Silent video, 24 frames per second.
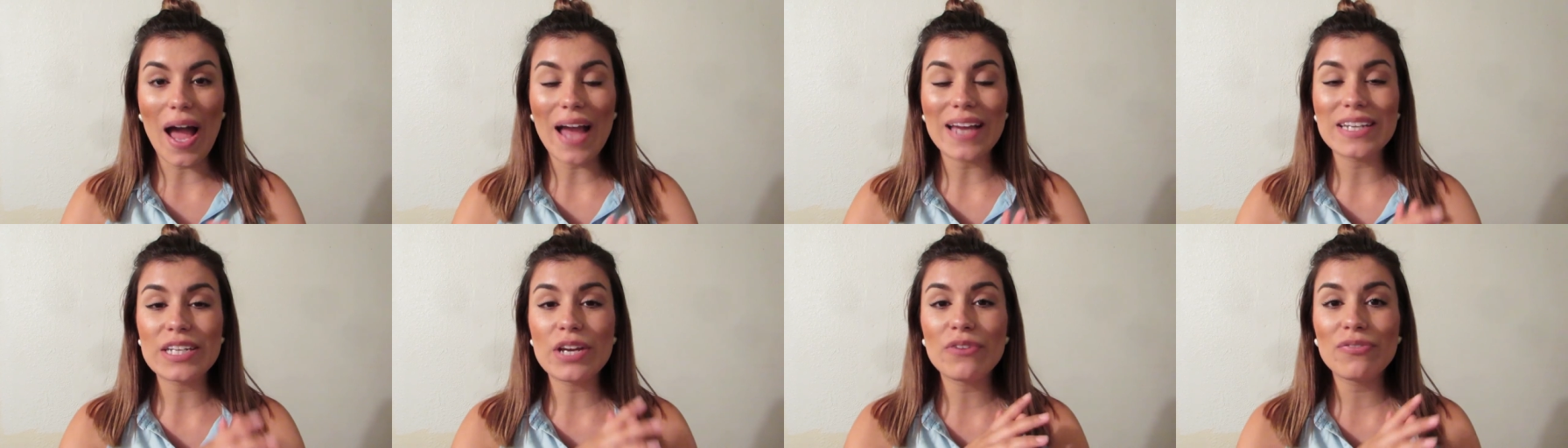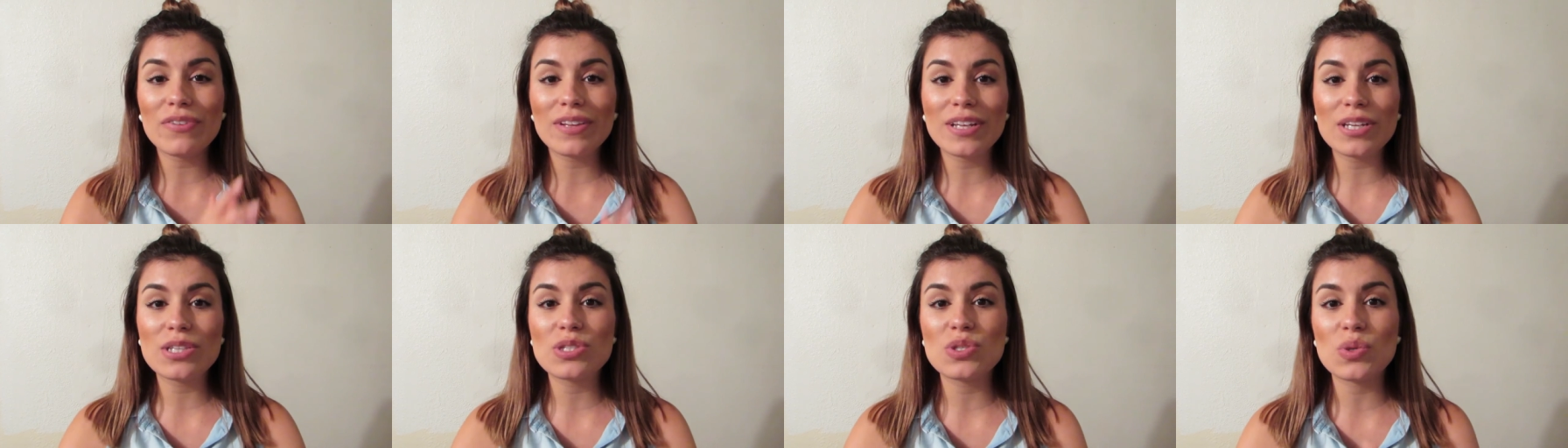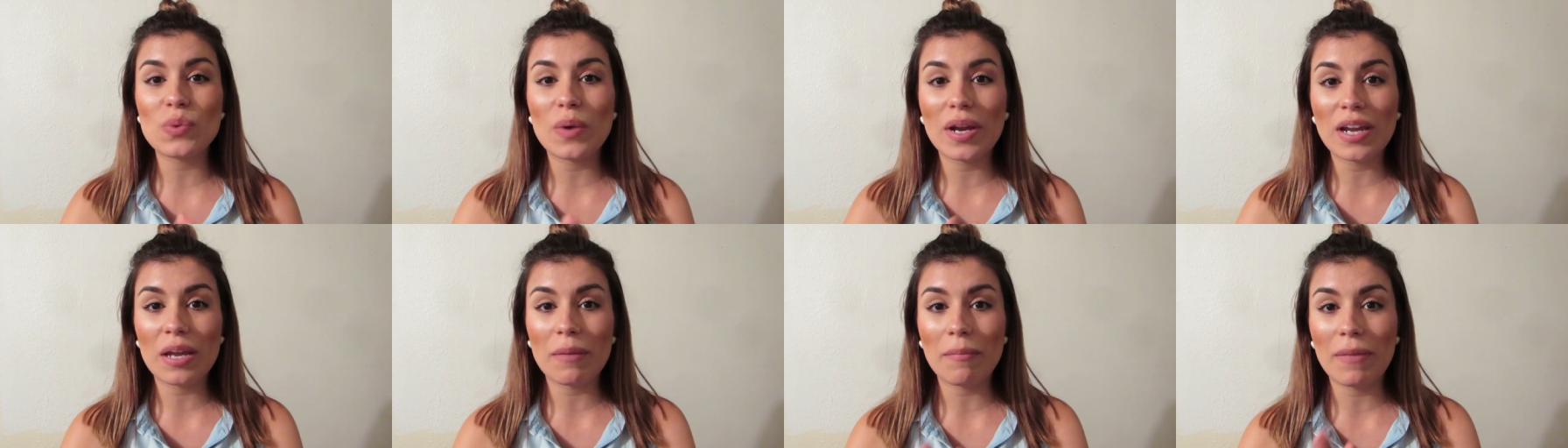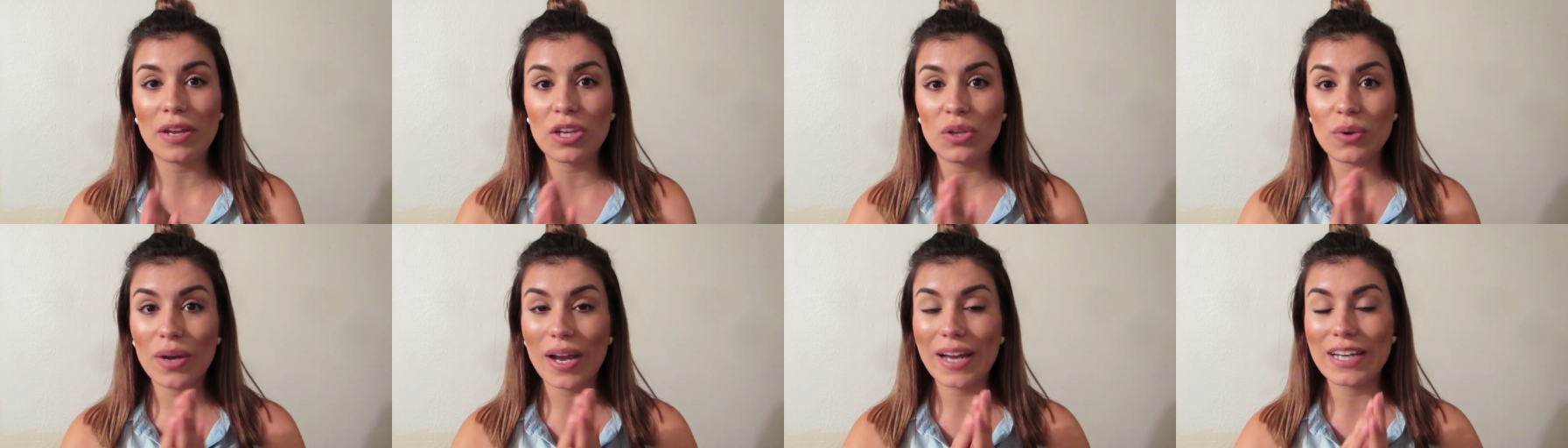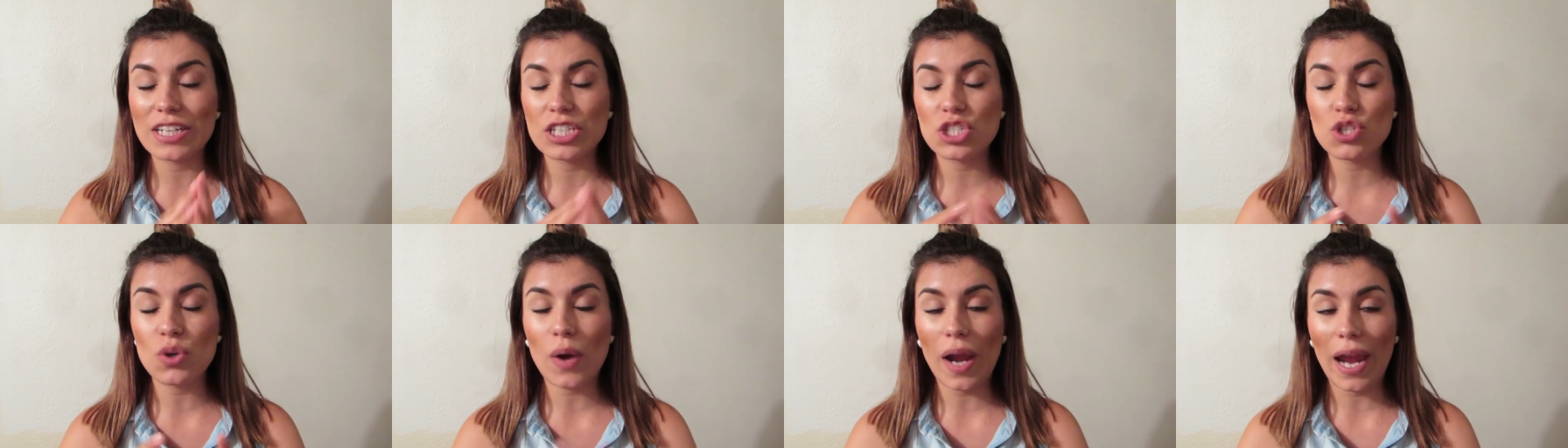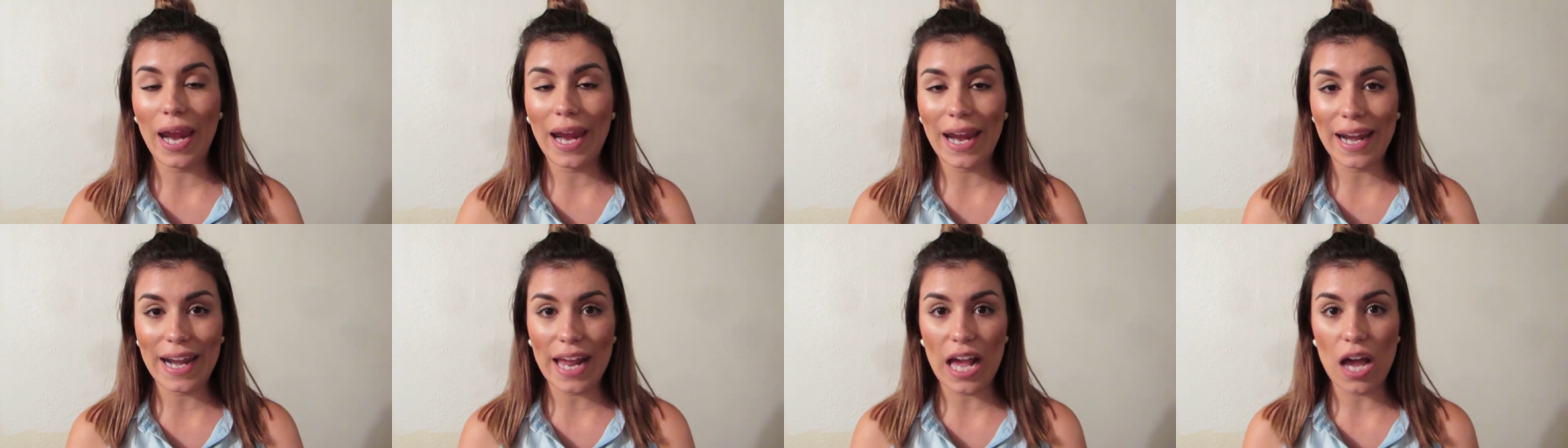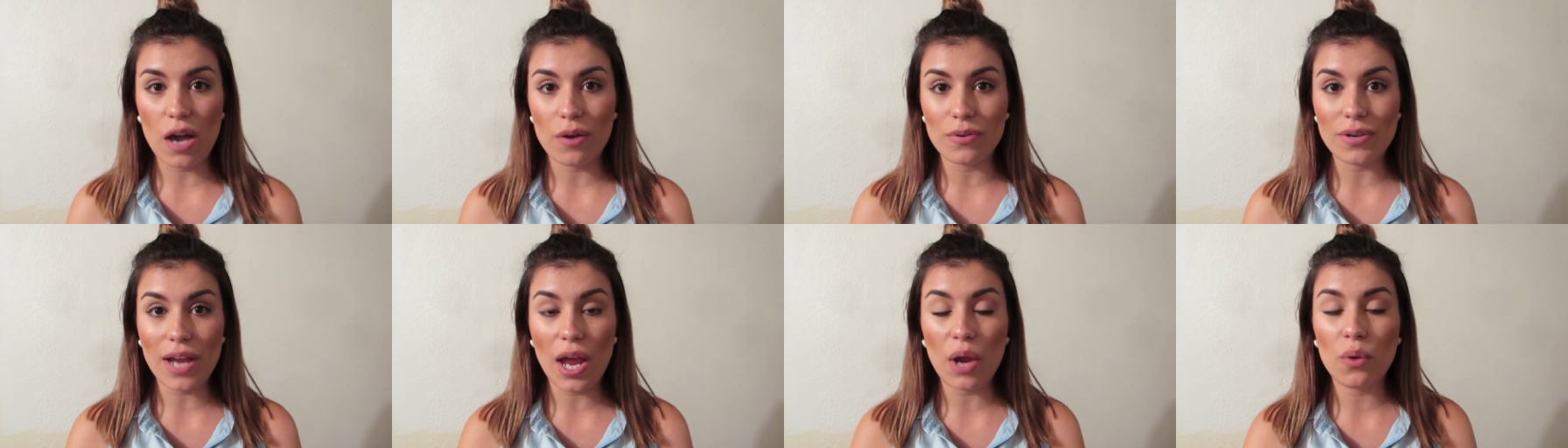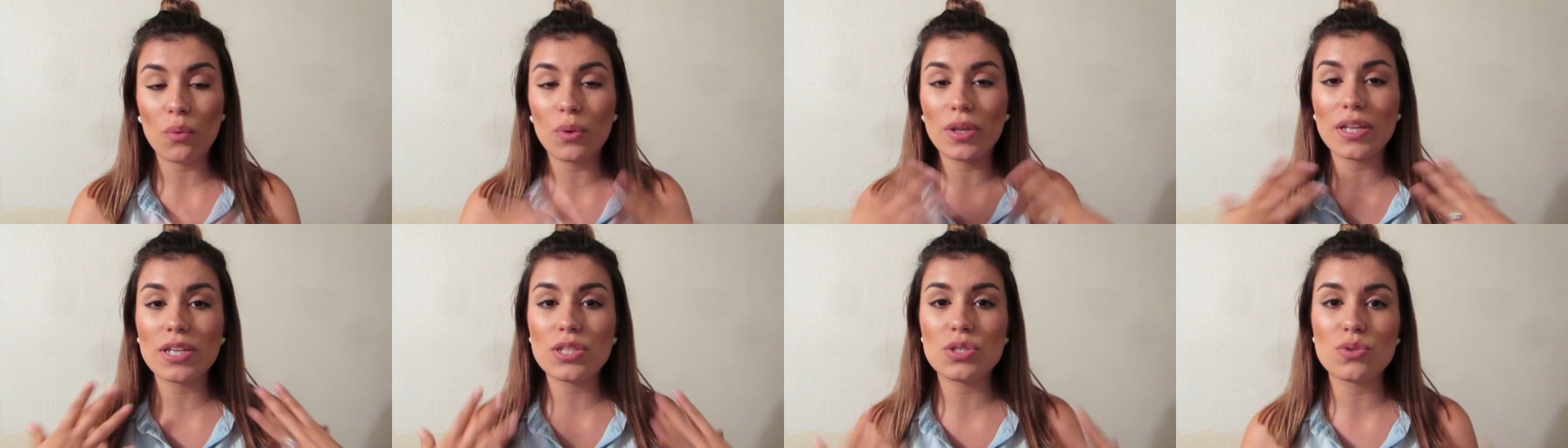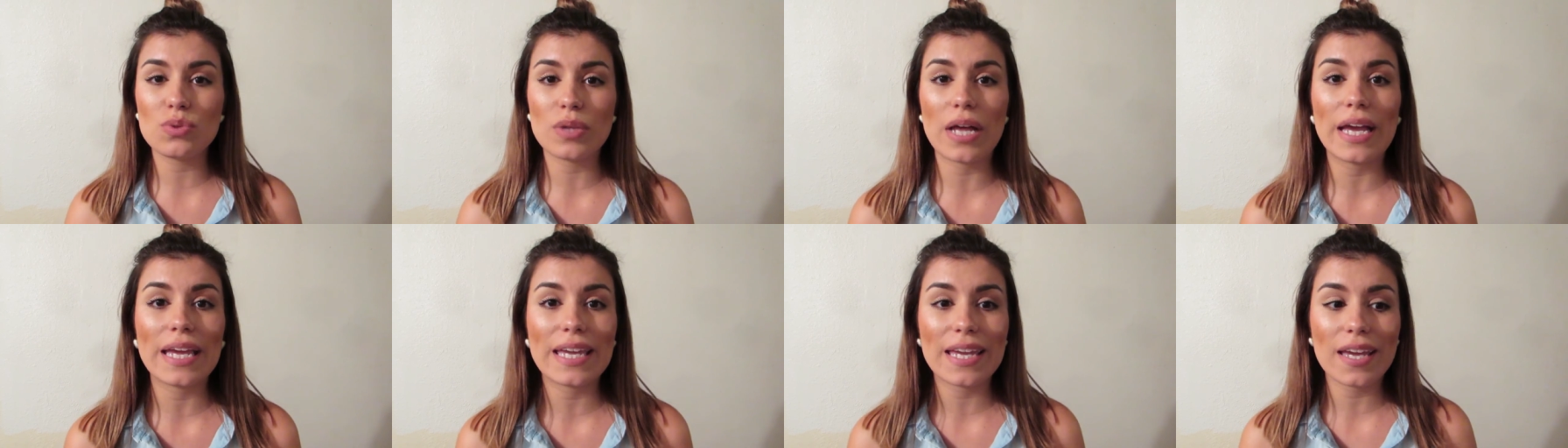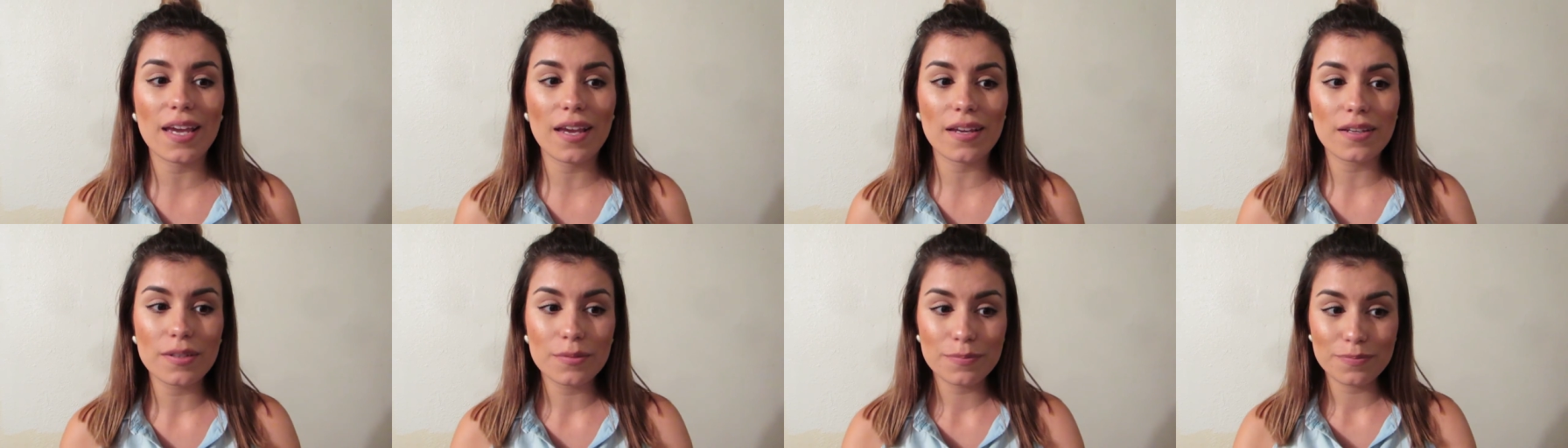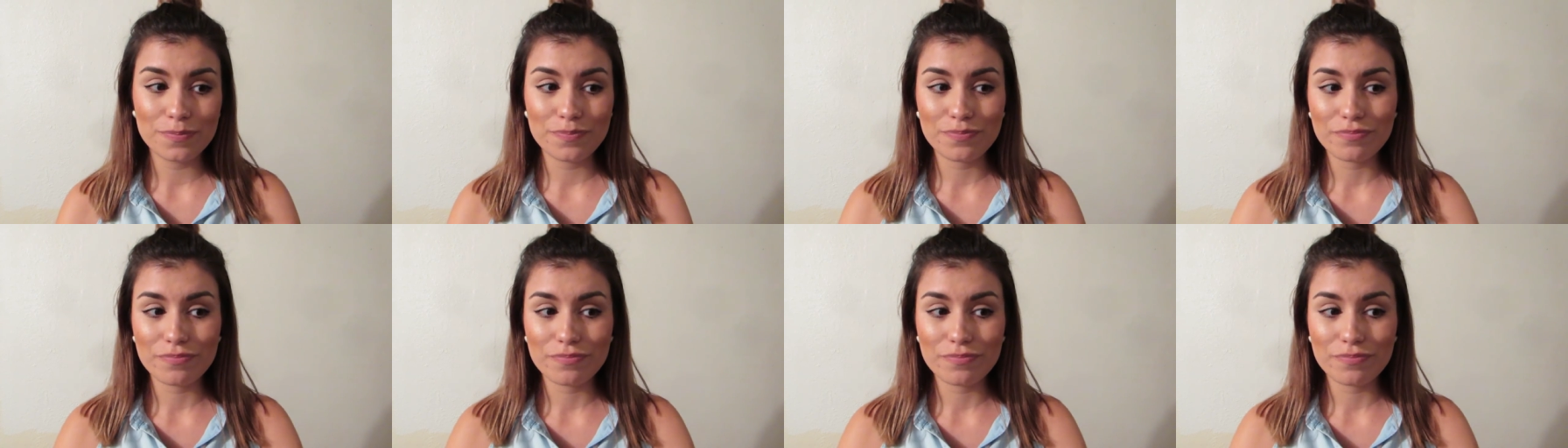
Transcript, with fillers: I definitely do recommend you guys trying it out. I really do like it.